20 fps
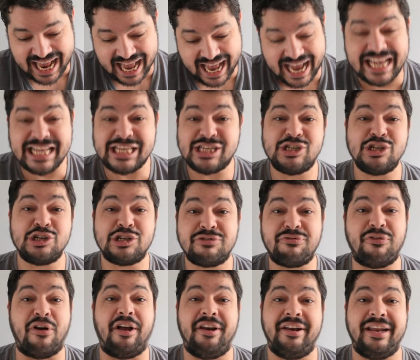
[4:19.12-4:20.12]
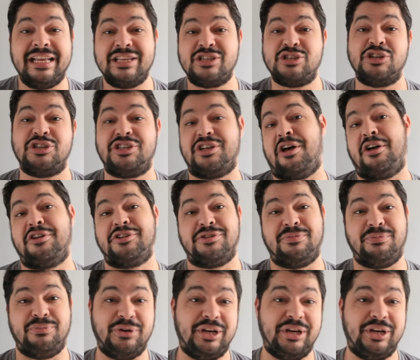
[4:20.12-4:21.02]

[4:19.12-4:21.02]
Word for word: It's just fun. It's just awesome,